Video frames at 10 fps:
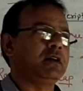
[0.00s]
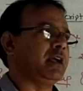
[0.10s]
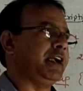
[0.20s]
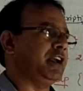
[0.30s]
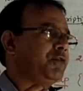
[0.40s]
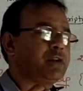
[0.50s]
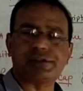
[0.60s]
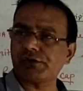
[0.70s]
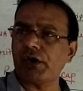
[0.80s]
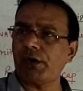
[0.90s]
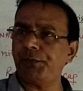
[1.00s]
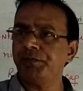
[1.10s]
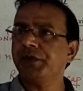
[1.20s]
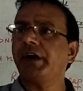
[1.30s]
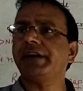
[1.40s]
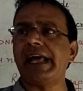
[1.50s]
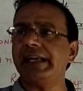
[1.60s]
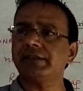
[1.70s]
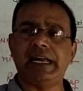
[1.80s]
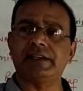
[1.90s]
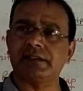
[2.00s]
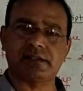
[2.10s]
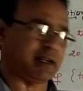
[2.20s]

and full stop, dash, etc.